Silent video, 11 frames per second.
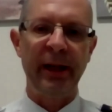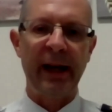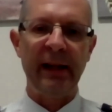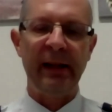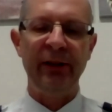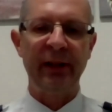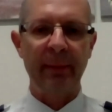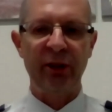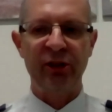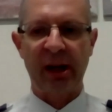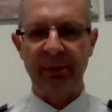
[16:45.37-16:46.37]
a
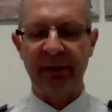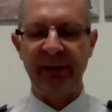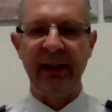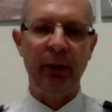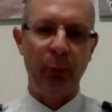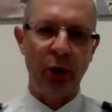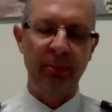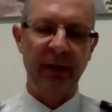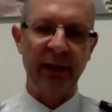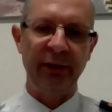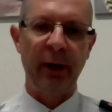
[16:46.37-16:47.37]
Islamic chaplain in a
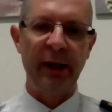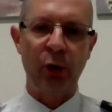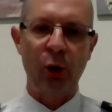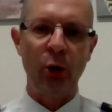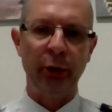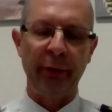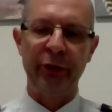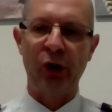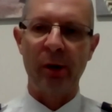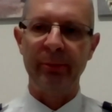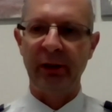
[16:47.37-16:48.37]
workplace where you're called all the
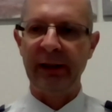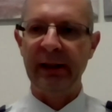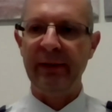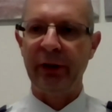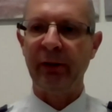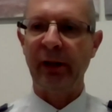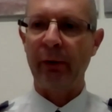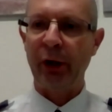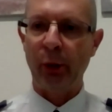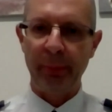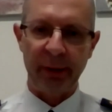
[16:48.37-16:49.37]
time to leave and go
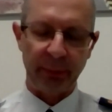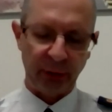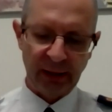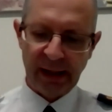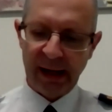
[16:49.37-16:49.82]
and help people.